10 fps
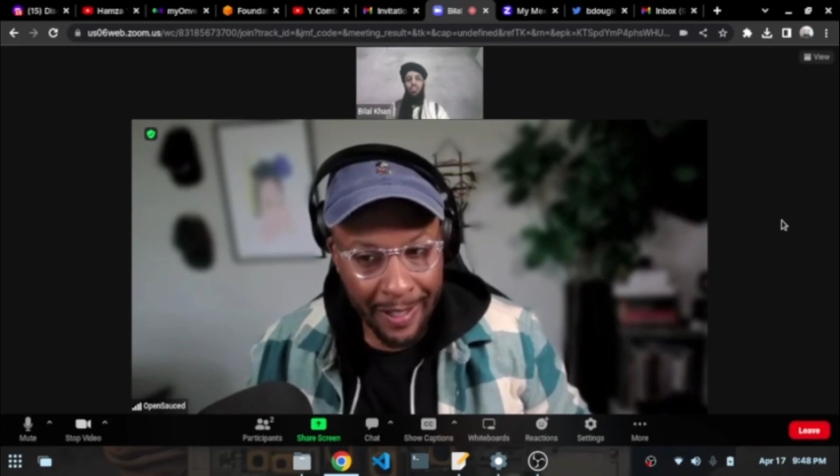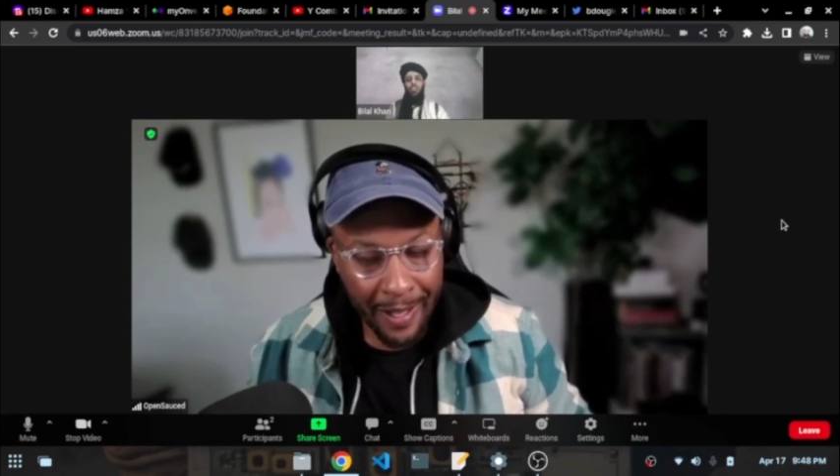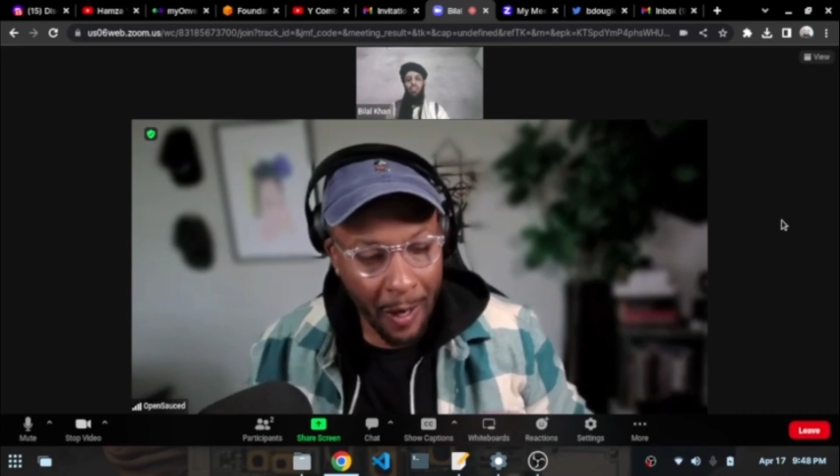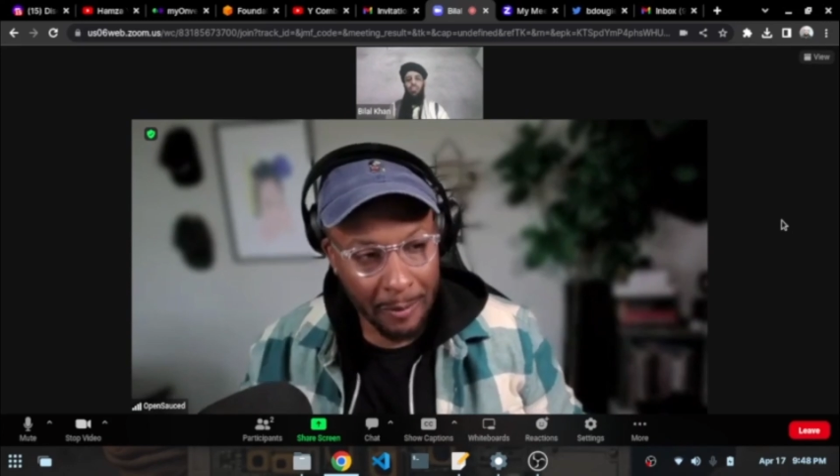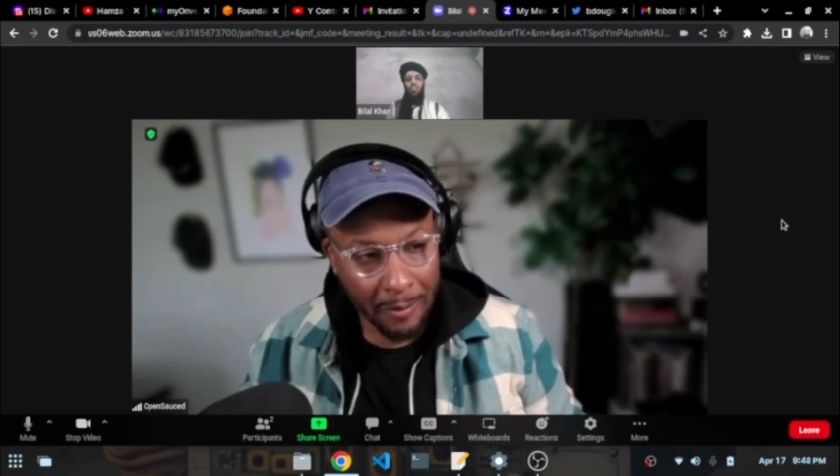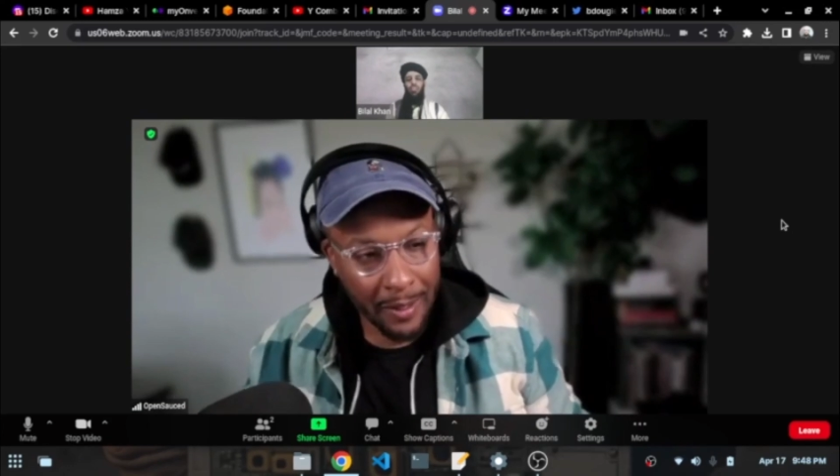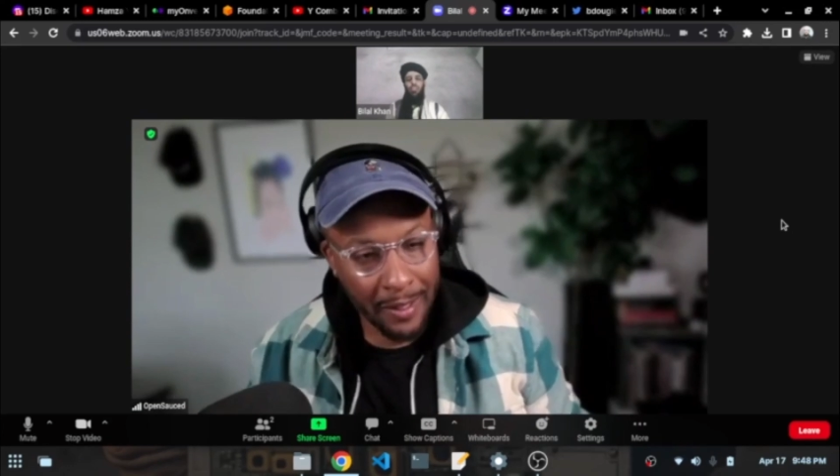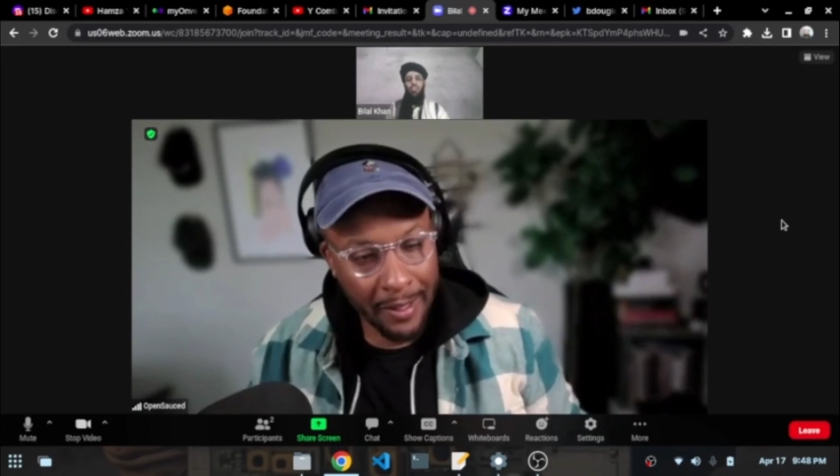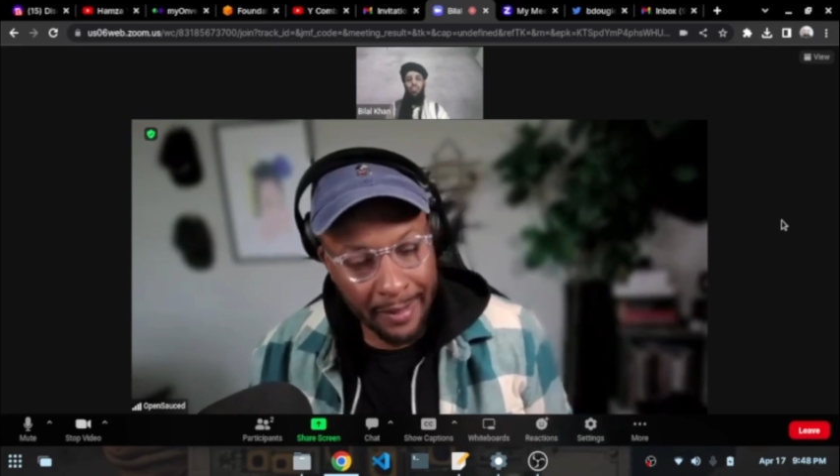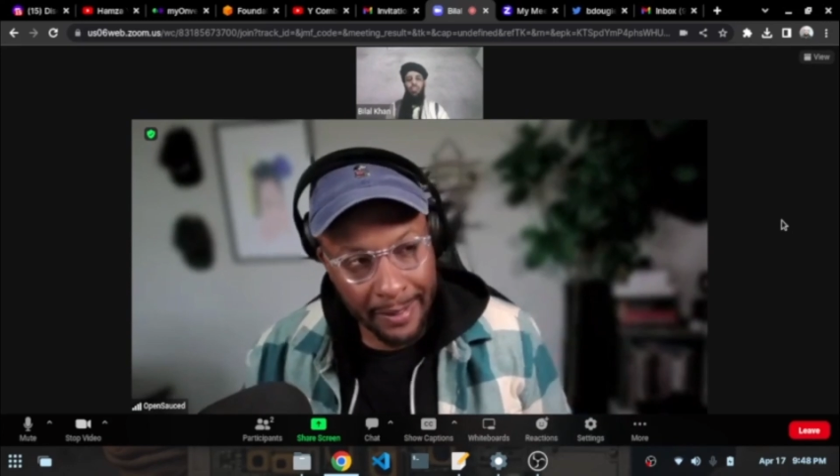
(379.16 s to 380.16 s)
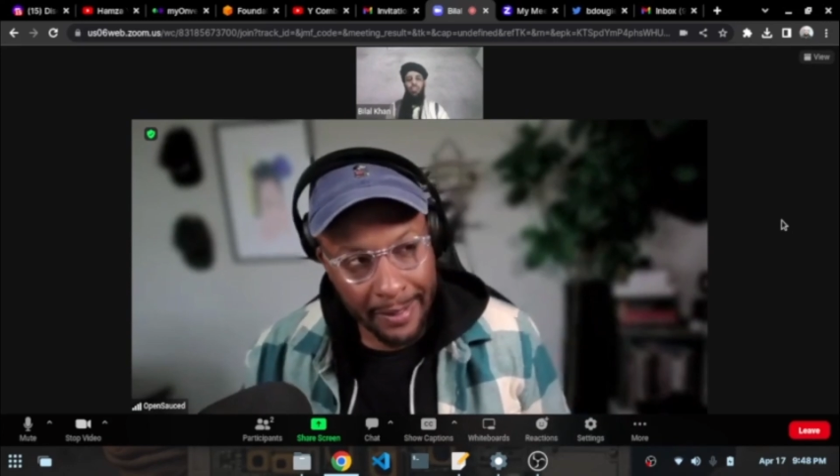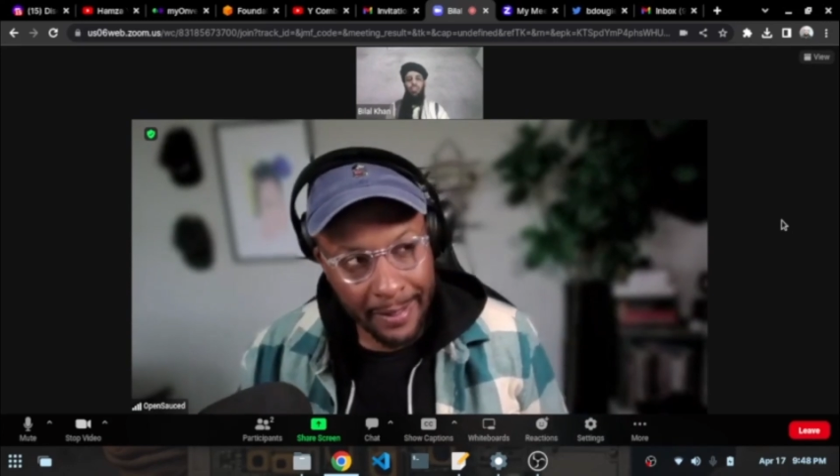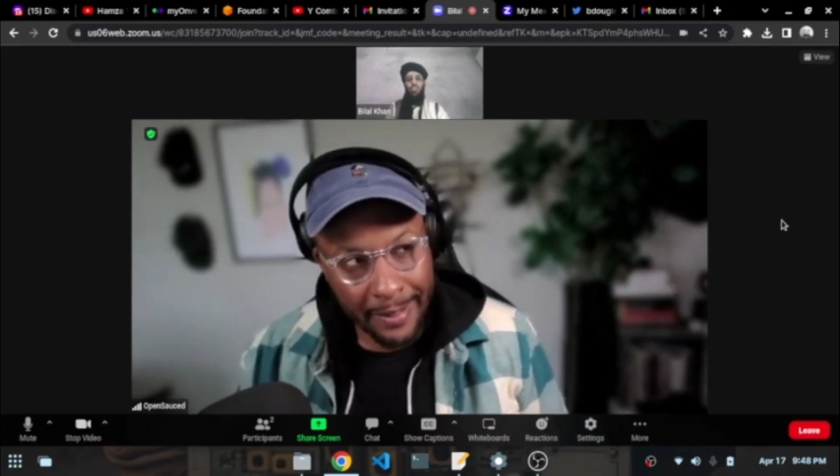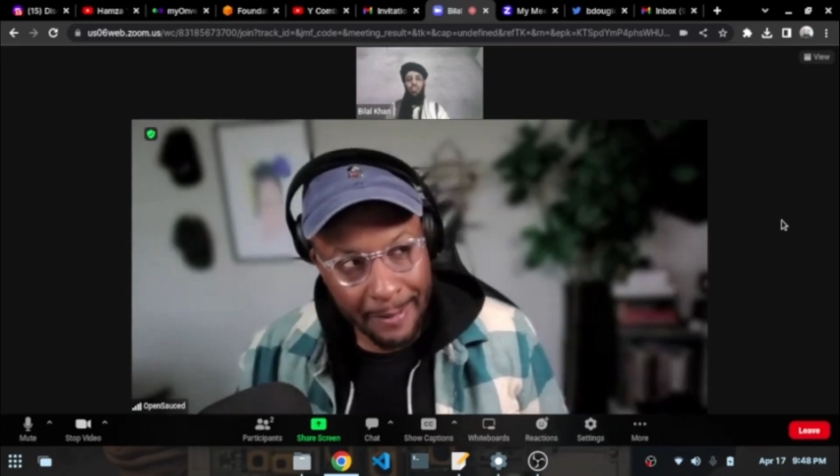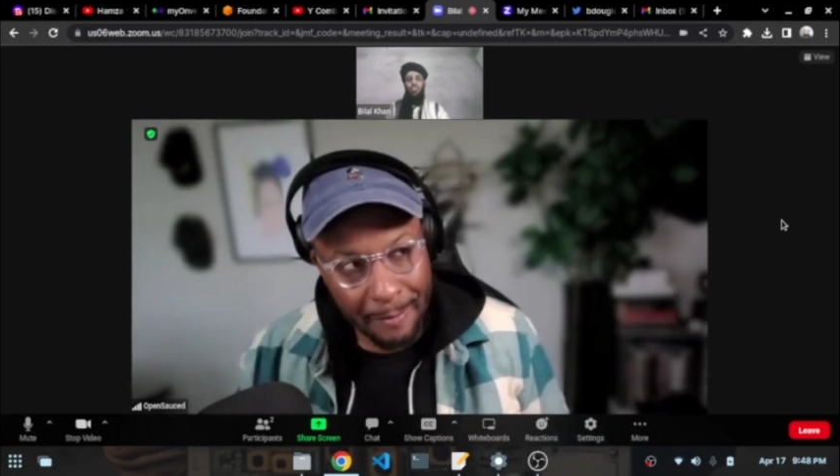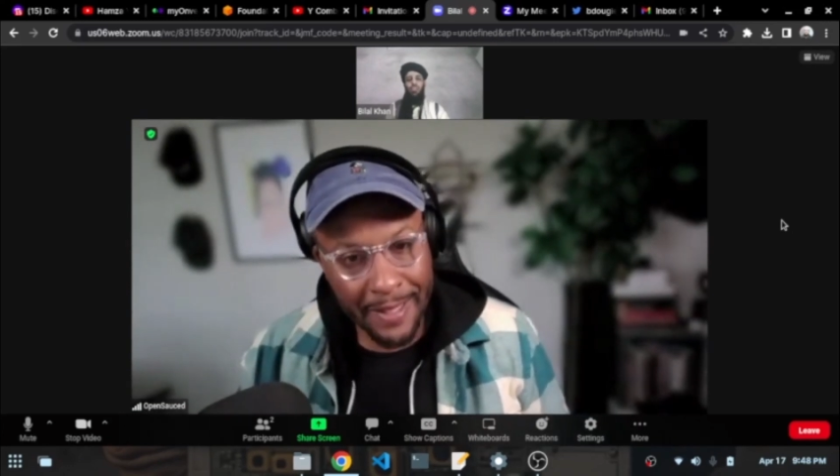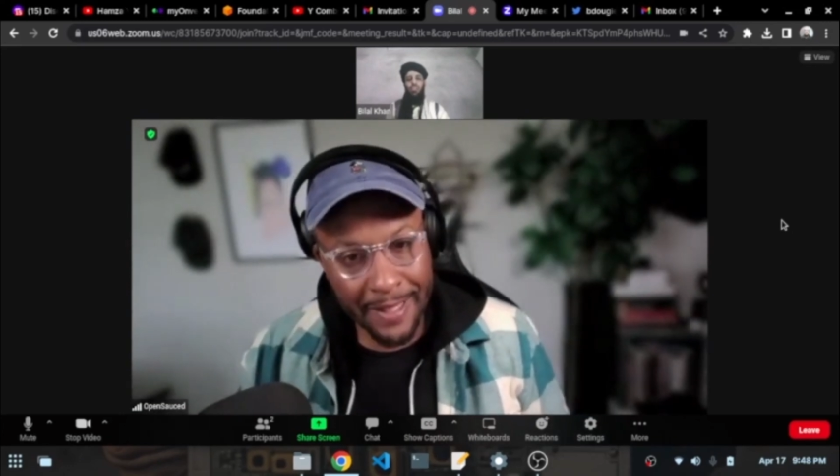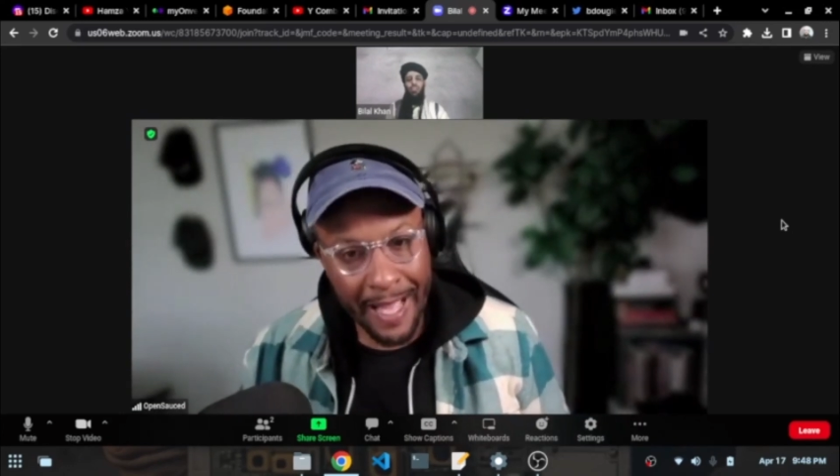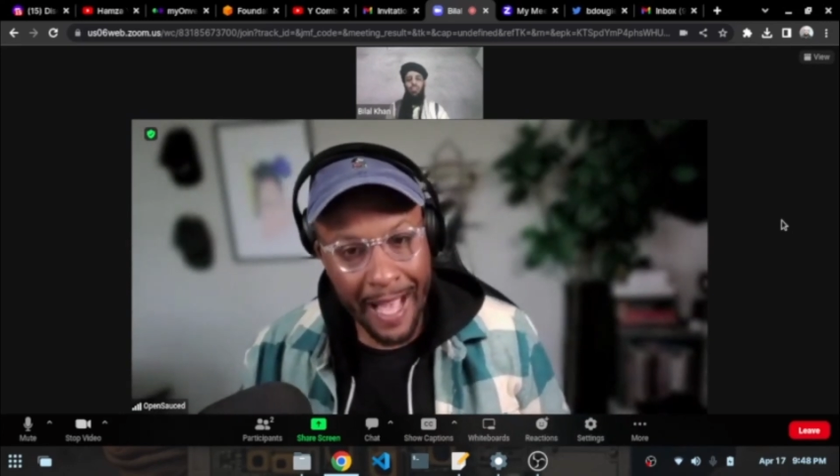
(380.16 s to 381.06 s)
on basically